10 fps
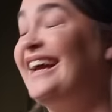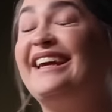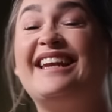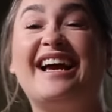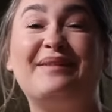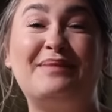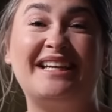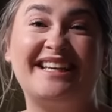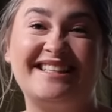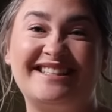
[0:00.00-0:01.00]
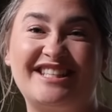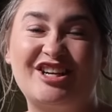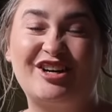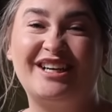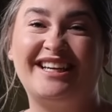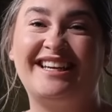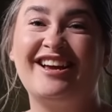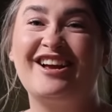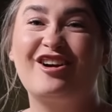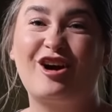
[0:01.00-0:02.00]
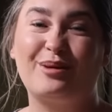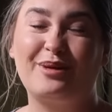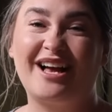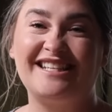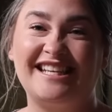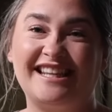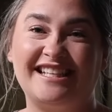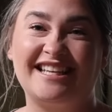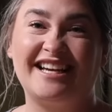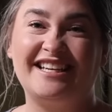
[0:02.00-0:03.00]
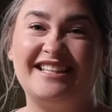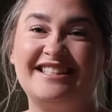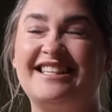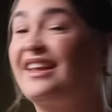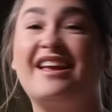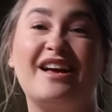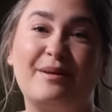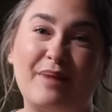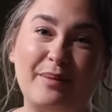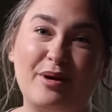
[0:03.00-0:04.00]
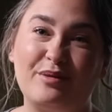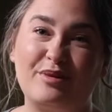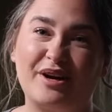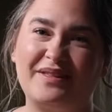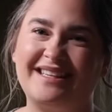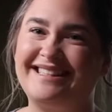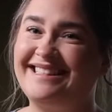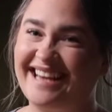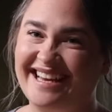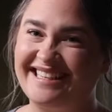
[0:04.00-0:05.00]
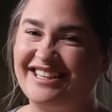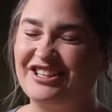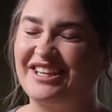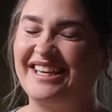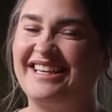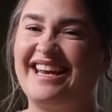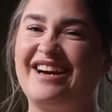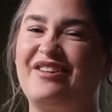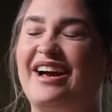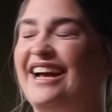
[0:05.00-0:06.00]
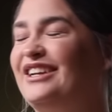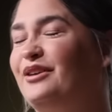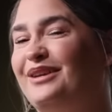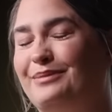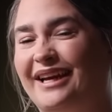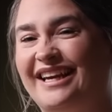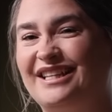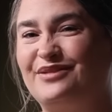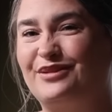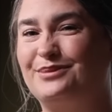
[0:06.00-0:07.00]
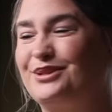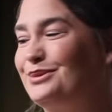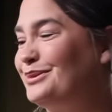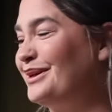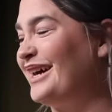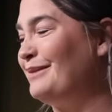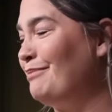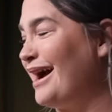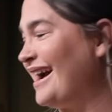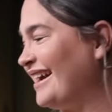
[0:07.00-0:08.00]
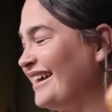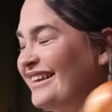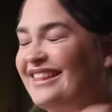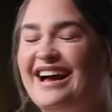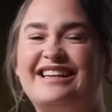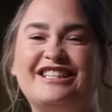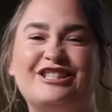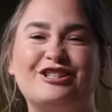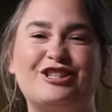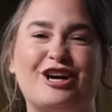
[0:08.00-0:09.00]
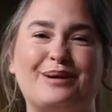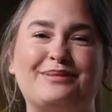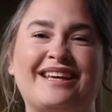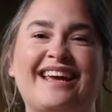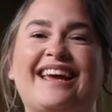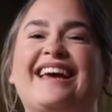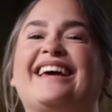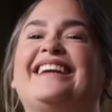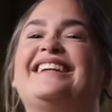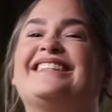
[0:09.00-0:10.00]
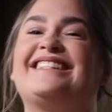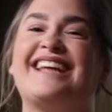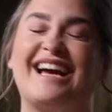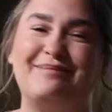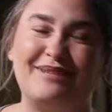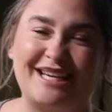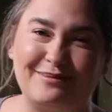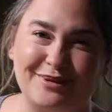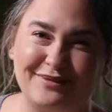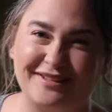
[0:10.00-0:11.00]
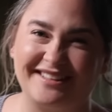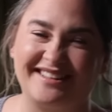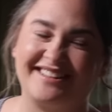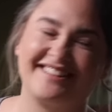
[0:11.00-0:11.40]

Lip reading: And I'm gonna get started caramelizing these onions. My bone broth is done cooking now. I had to go get my kids from school. I'm back. The onions are chopped and it is time to get moving.